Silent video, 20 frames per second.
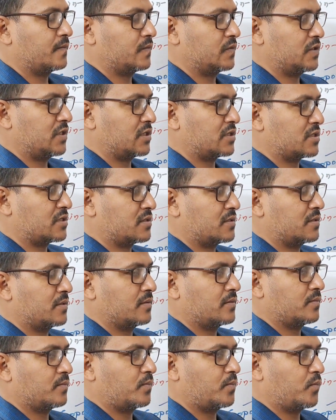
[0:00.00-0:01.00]
just
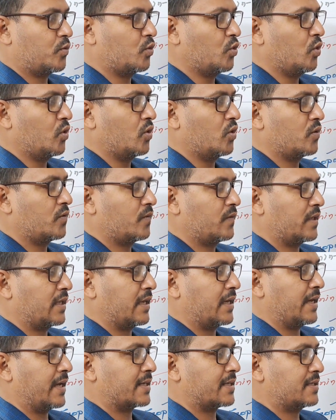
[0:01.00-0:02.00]
pull the
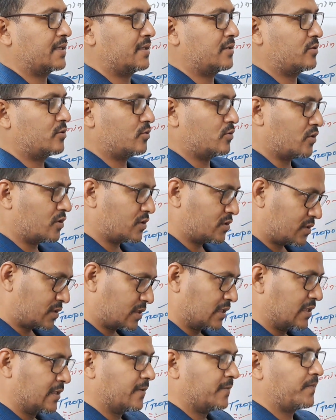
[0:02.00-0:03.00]
actin towards
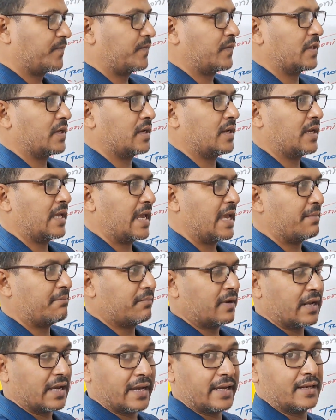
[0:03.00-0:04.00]
the M
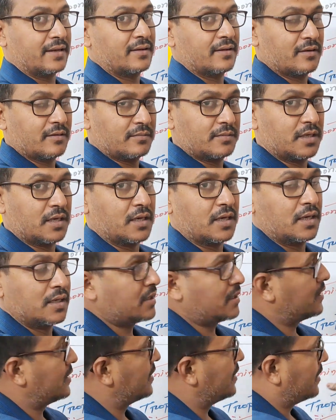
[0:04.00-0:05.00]
line of the
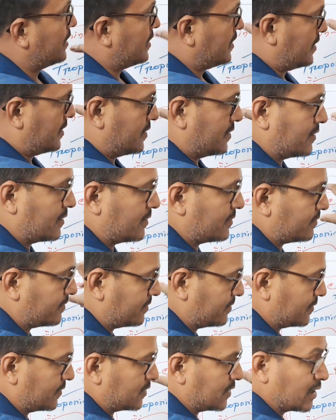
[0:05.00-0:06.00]

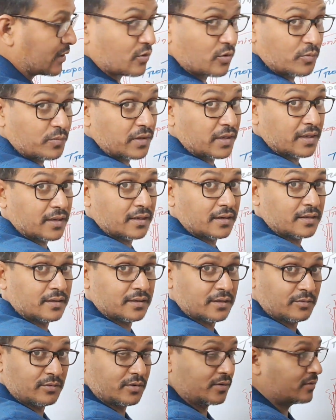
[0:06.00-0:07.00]
sarcomere,
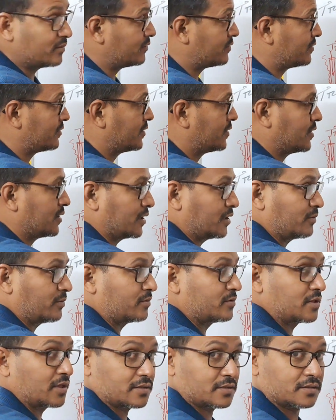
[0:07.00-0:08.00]
if
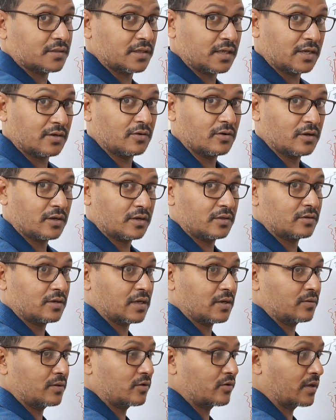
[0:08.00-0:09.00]
you just recall, or
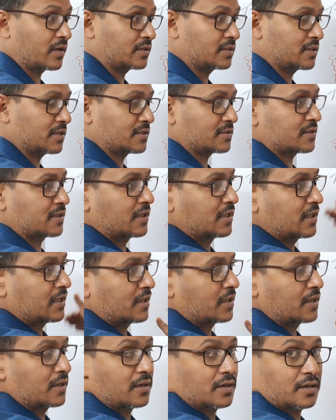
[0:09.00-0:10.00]
you can just
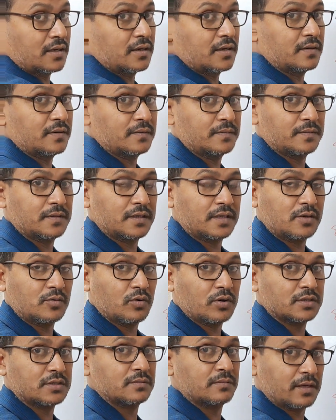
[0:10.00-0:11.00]

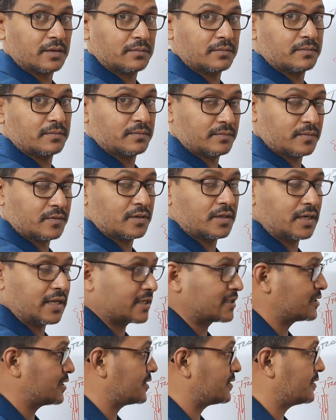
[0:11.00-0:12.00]
rewatch my
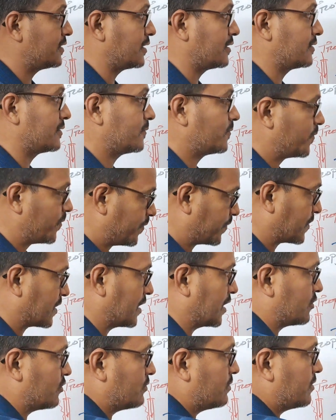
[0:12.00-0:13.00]
lecture, then
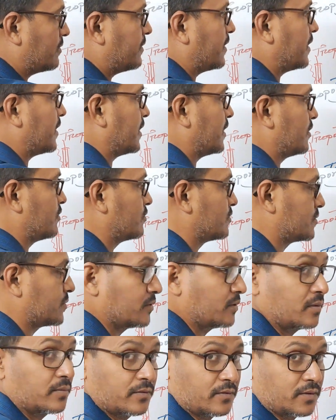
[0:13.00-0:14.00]
that would be very
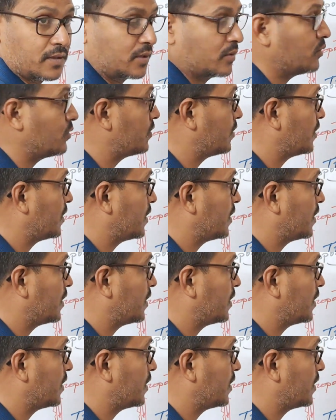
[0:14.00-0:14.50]
useful for you.